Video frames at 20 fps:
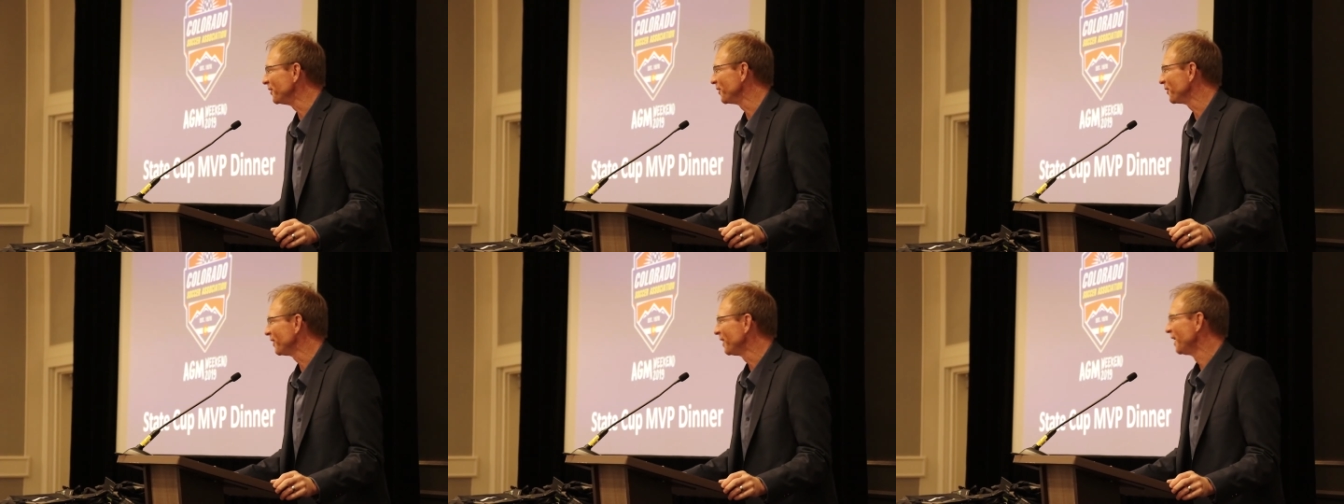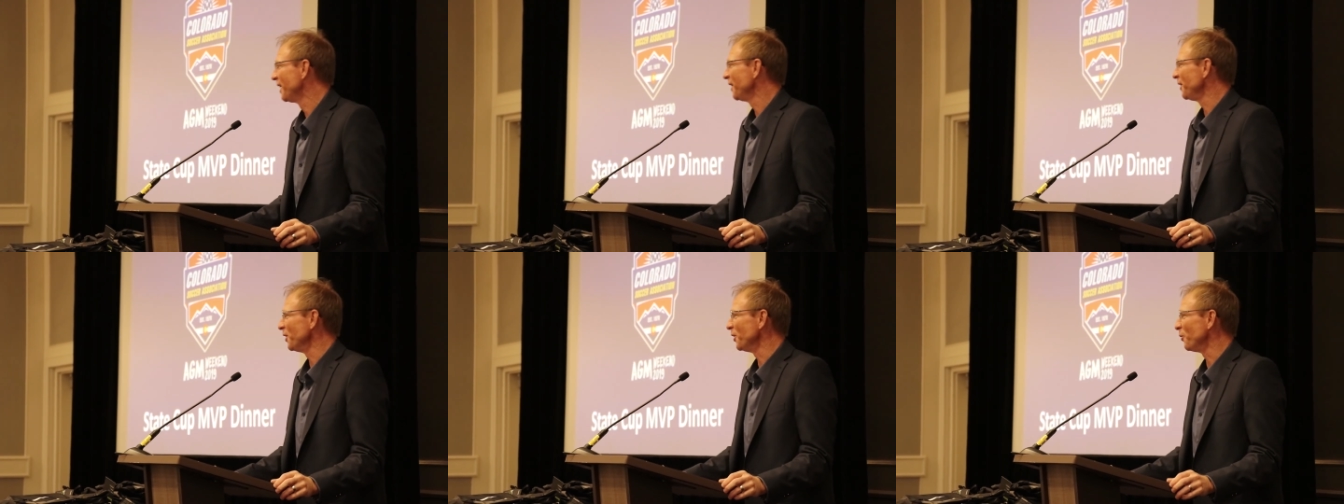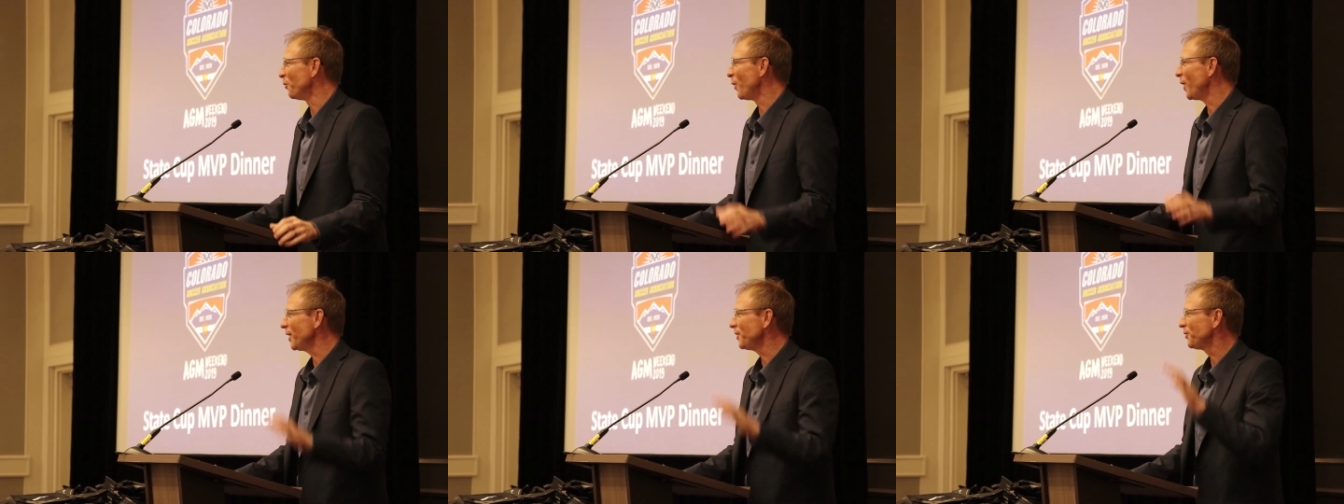You you
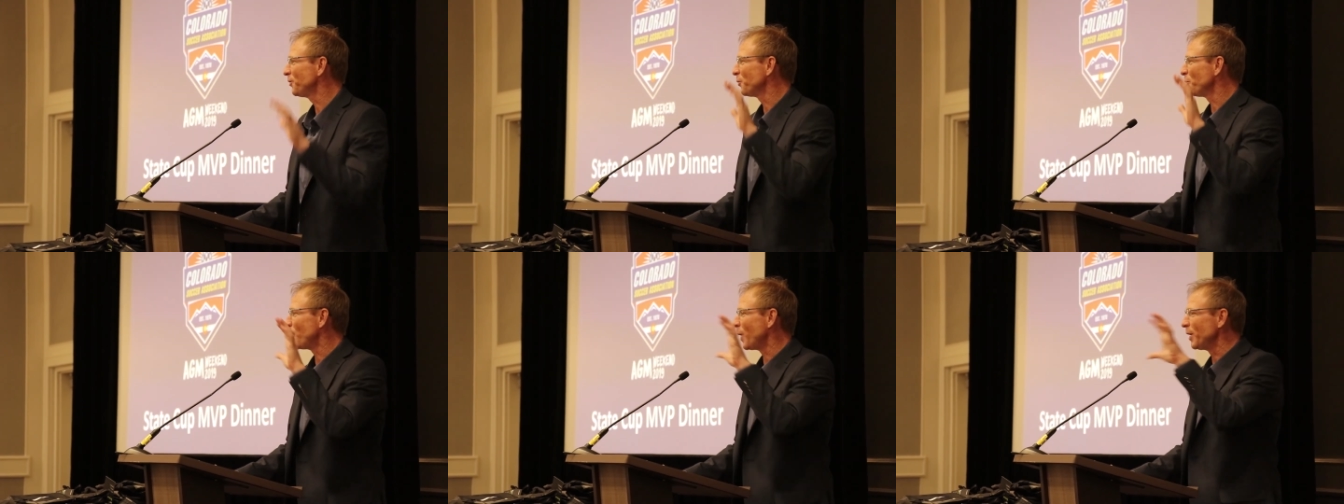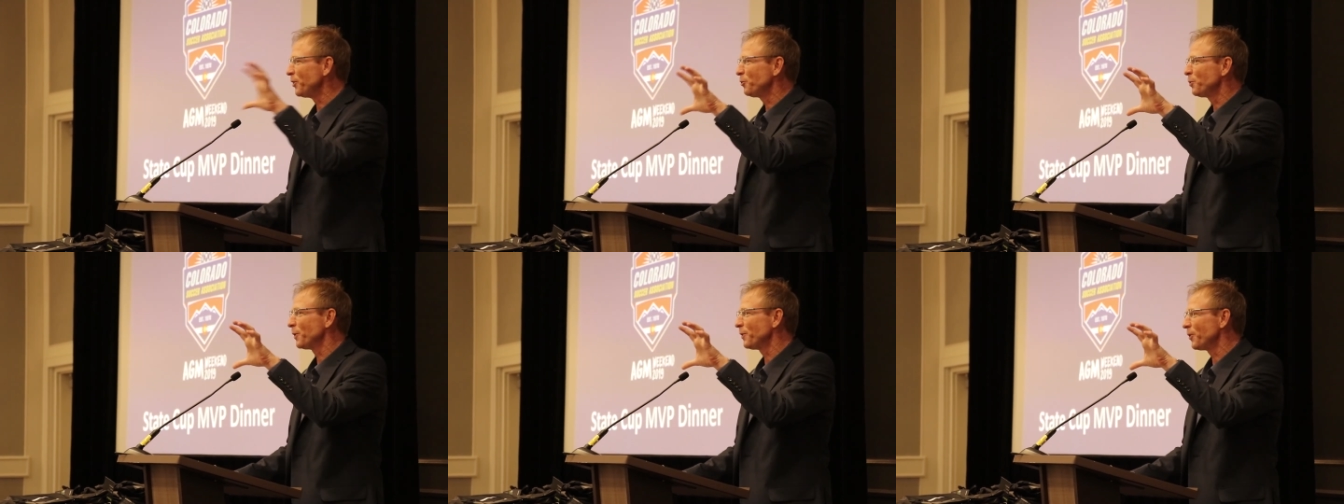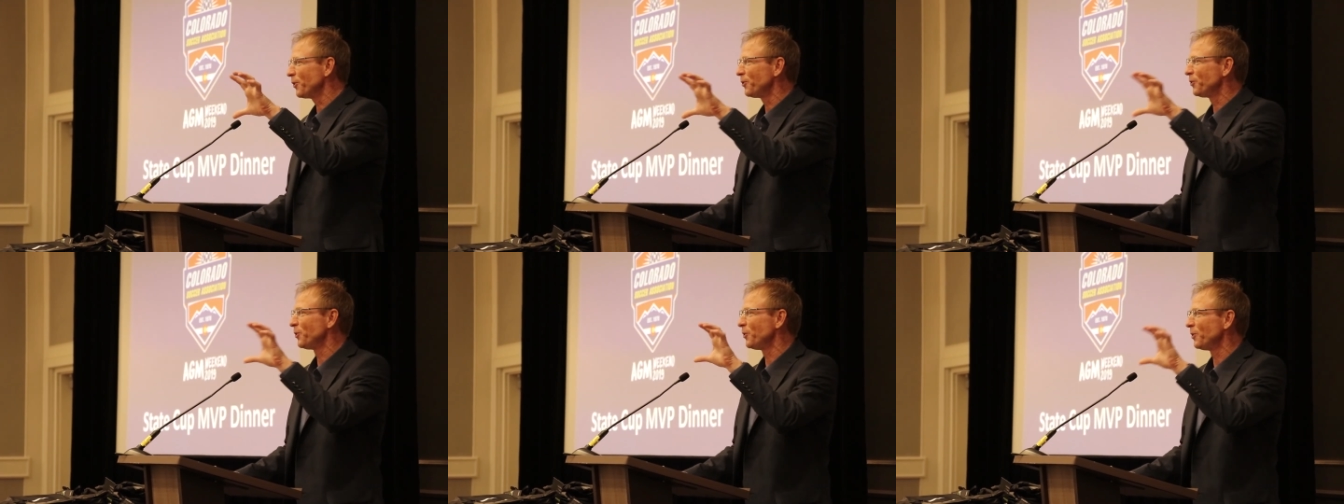know watch watch what
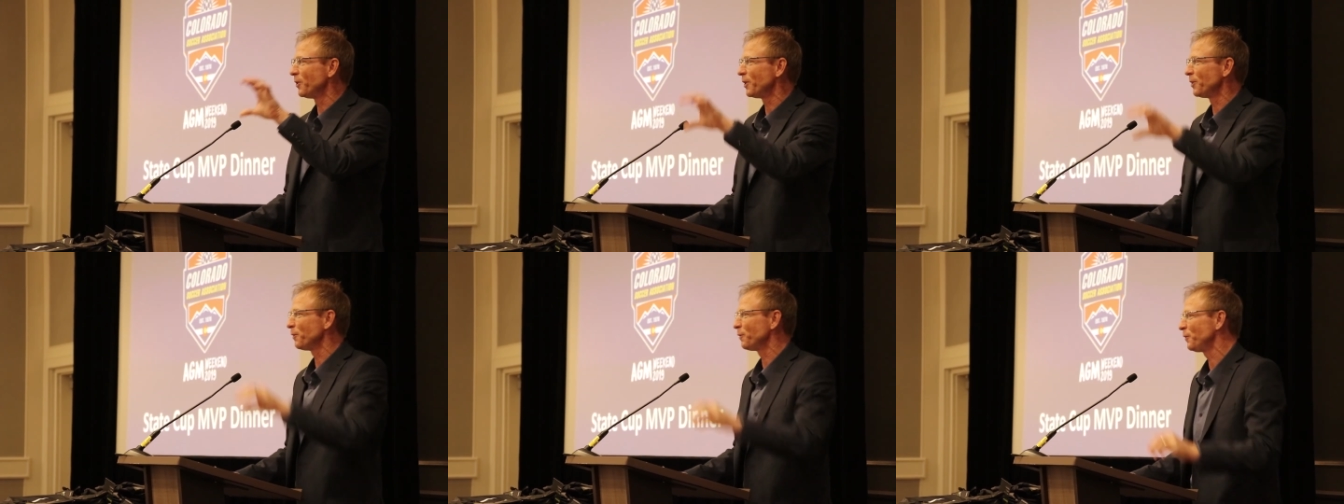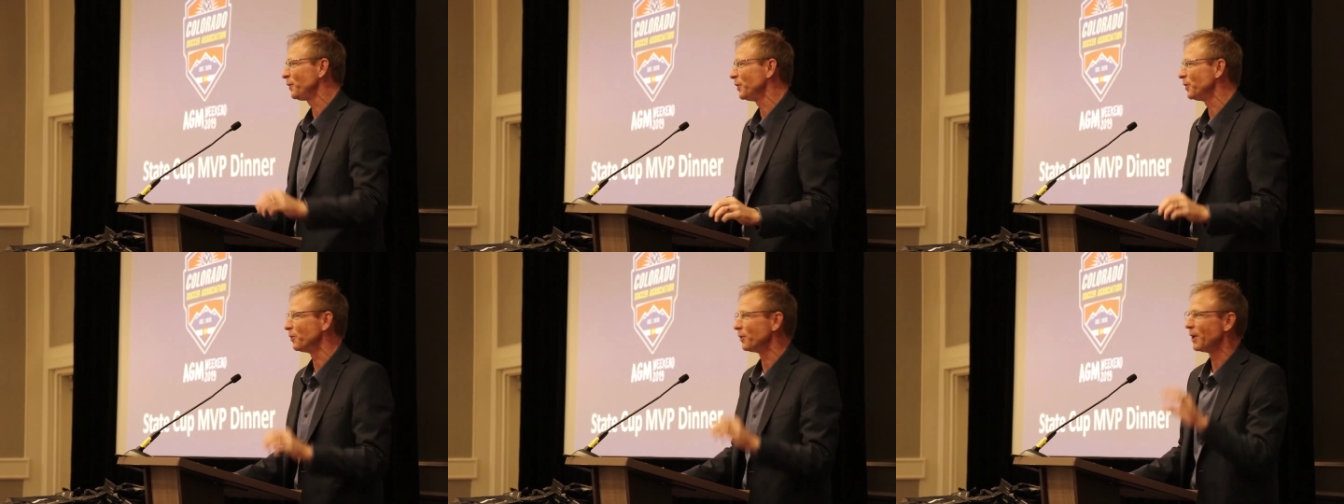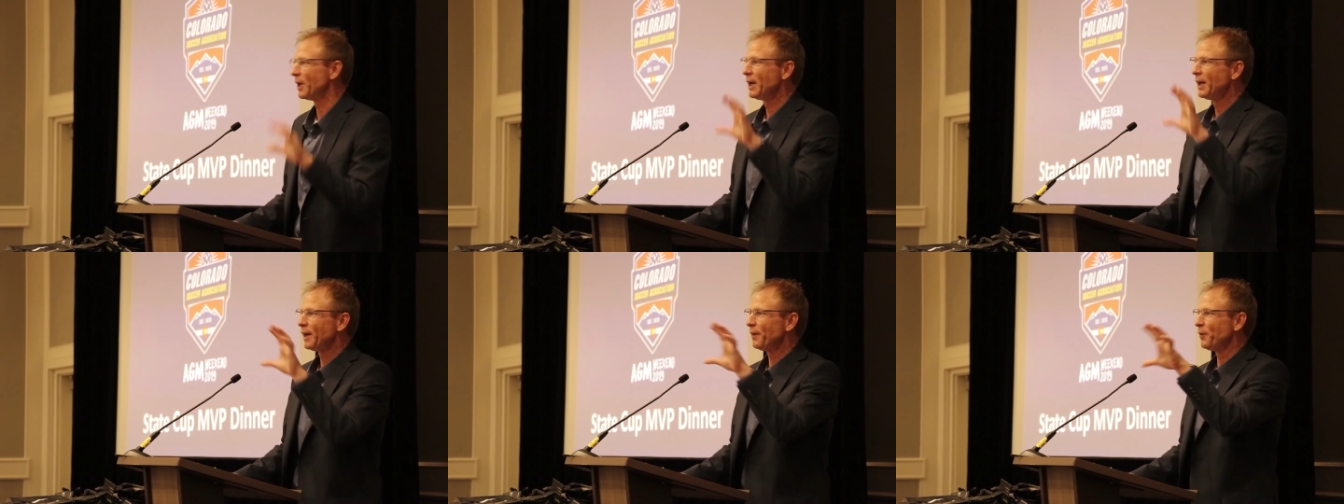they're doing on the field.